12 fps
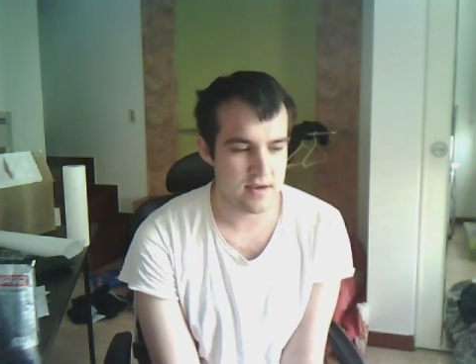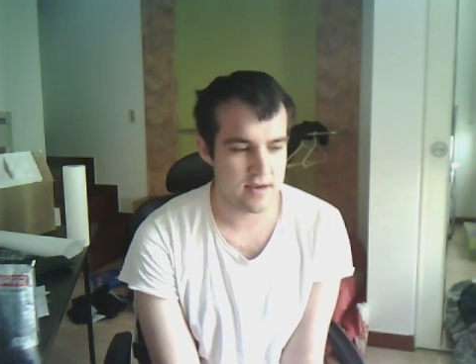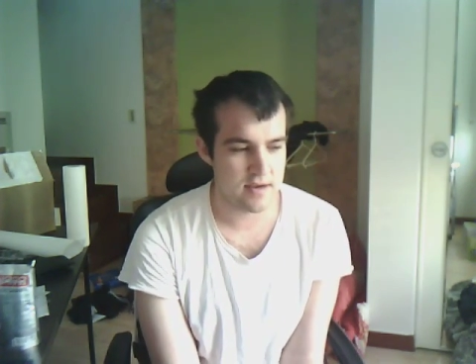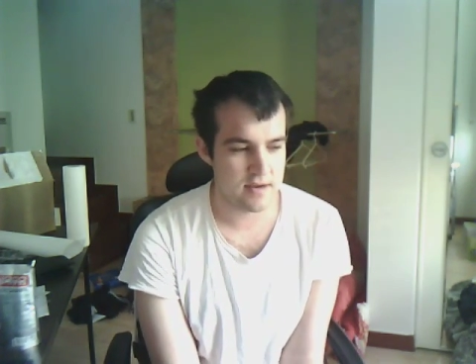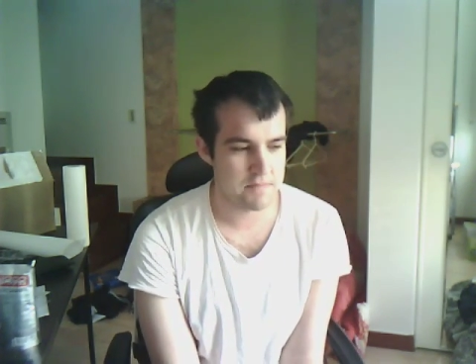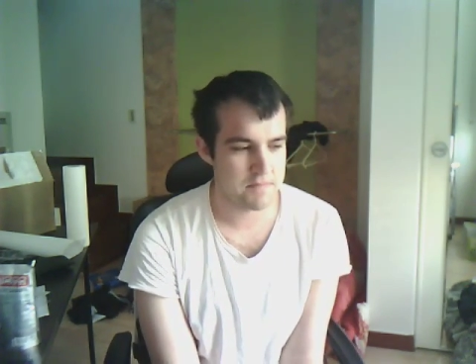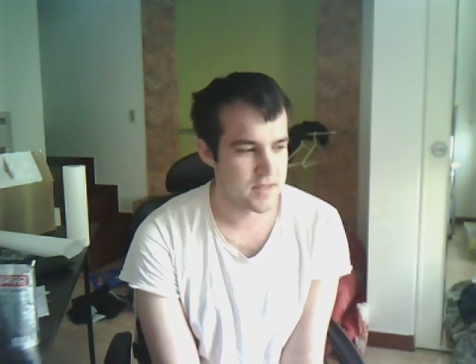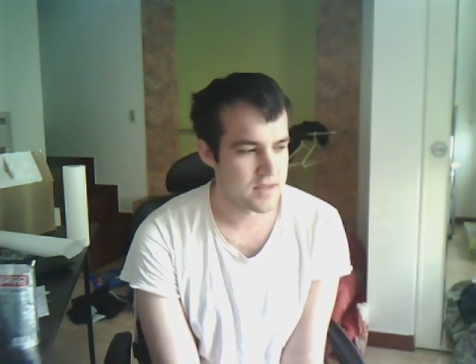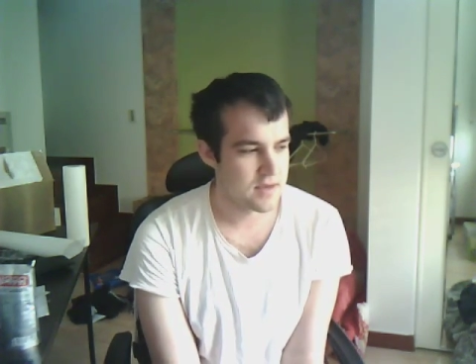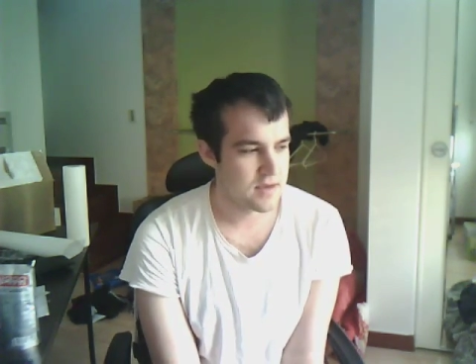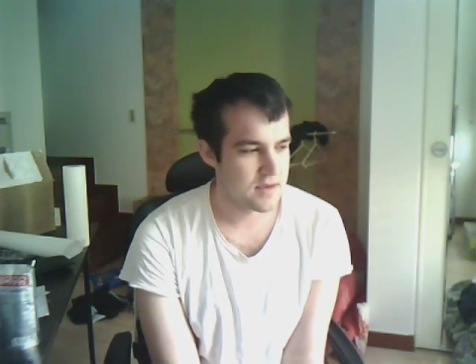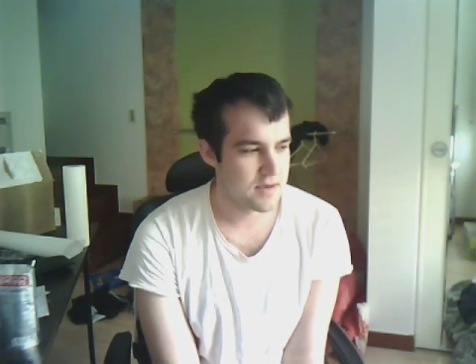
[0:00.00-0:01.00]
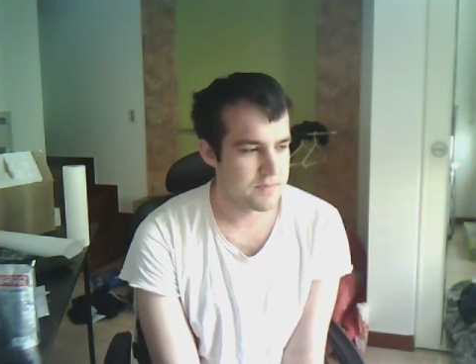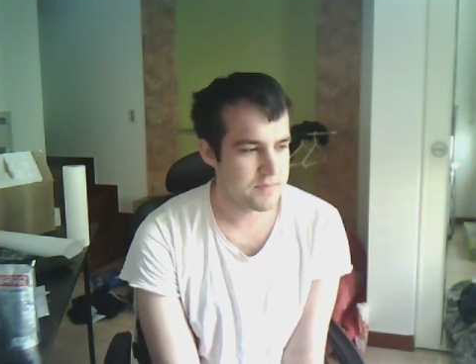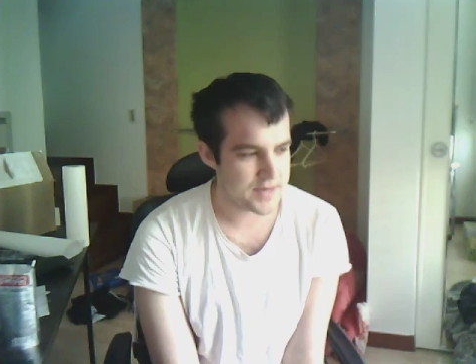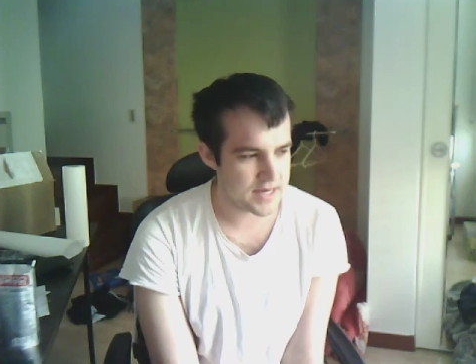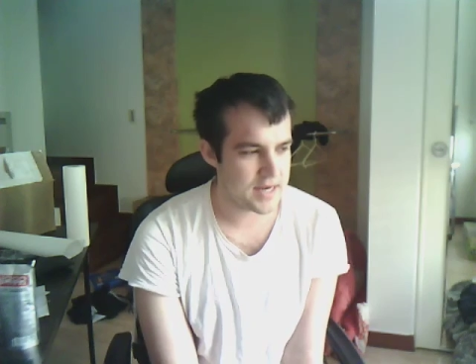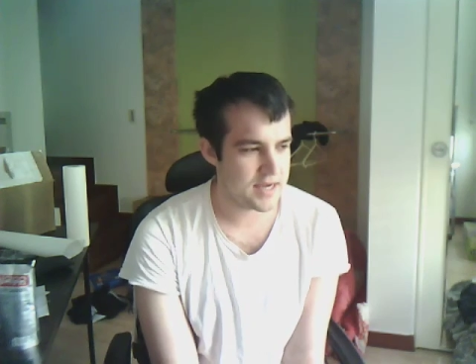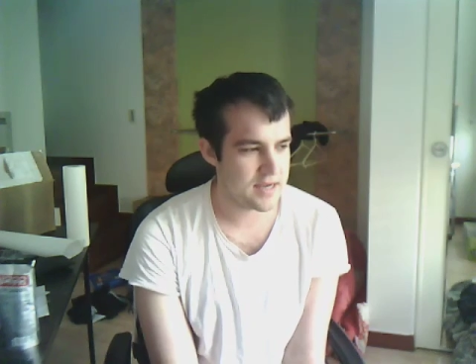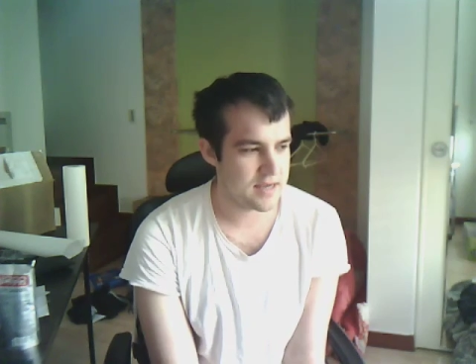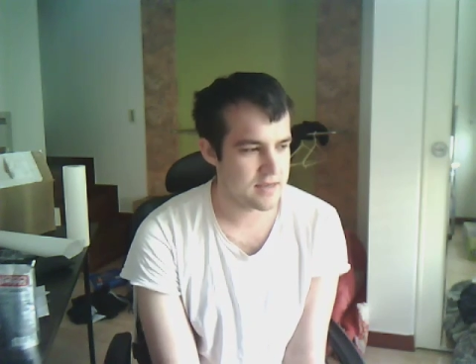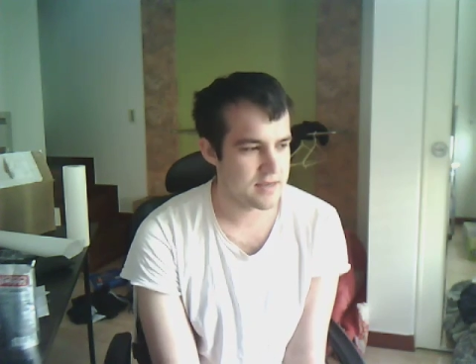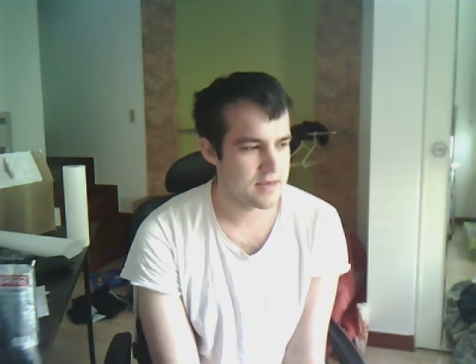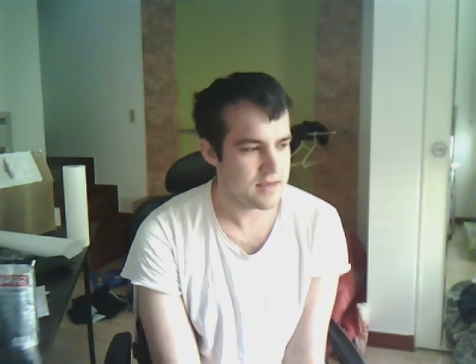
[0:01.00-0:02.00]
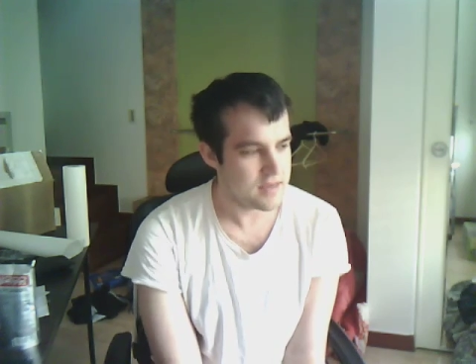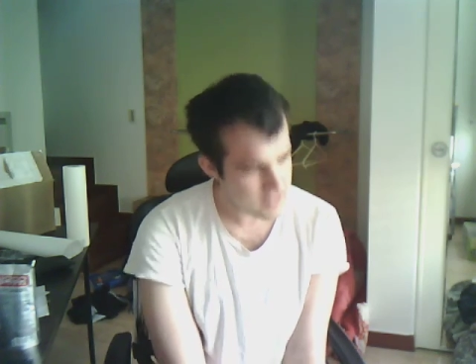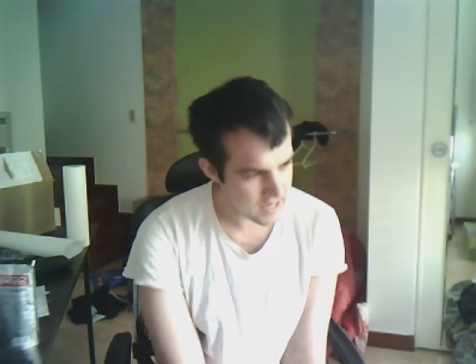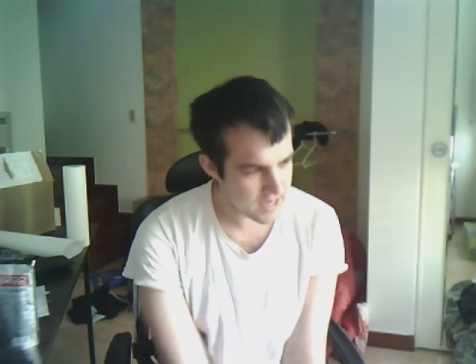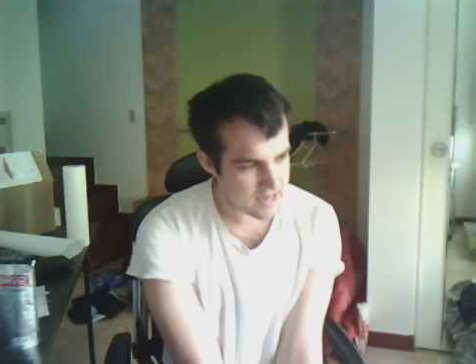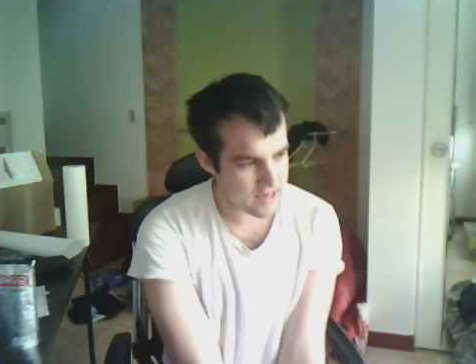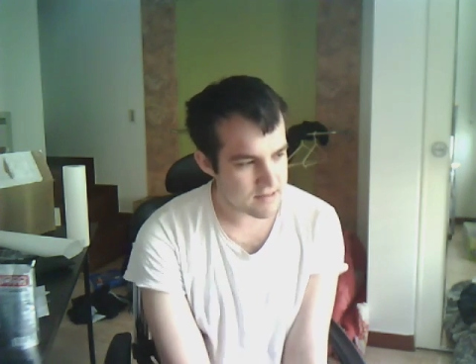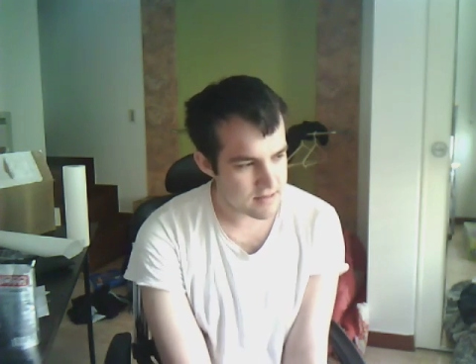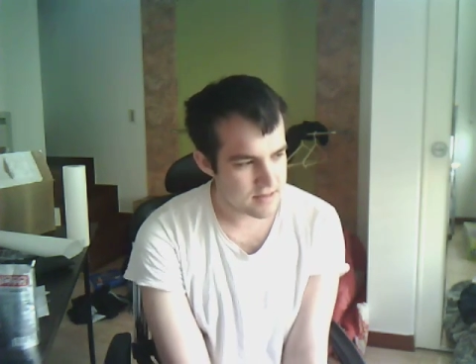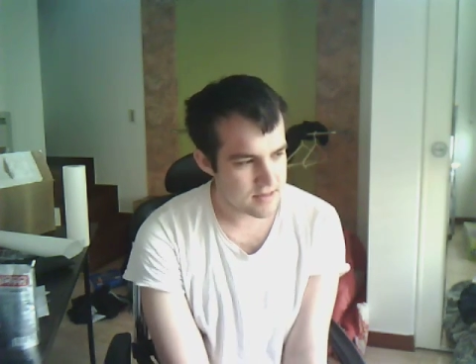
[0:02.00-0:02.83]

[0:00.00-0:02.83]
Um, but uh, yeah,